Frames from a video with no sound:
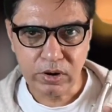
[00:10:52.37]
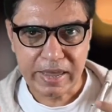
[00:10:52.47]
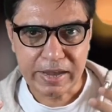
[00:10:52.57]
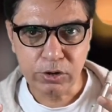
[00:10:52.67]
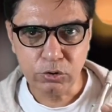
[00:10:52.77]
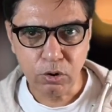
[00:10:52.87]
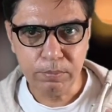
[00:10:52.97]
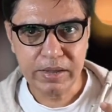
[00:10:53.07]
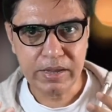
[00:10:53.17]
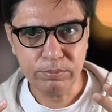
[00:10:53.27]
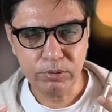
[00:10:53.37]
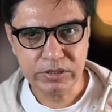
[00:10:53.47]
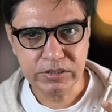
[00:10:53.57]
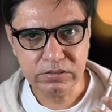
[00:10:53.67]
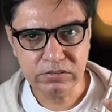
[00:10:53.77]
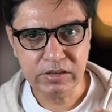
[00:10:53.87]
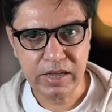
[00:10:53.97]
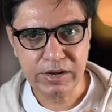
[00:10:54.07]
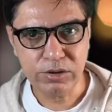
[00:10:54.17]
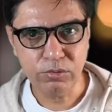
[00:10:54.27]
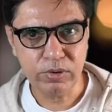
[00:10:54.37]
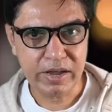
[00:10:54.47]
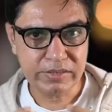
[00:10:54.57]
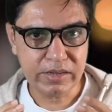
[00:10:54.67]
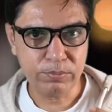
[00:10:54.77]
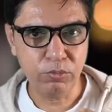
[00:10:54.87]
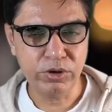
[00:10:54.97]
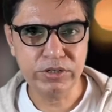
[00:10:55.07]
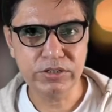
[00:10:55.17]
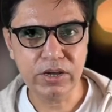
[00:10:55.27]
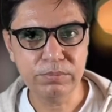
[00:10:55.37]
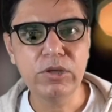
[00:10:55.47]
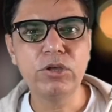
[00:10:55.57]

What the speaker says: economic and political scenario at that point in time,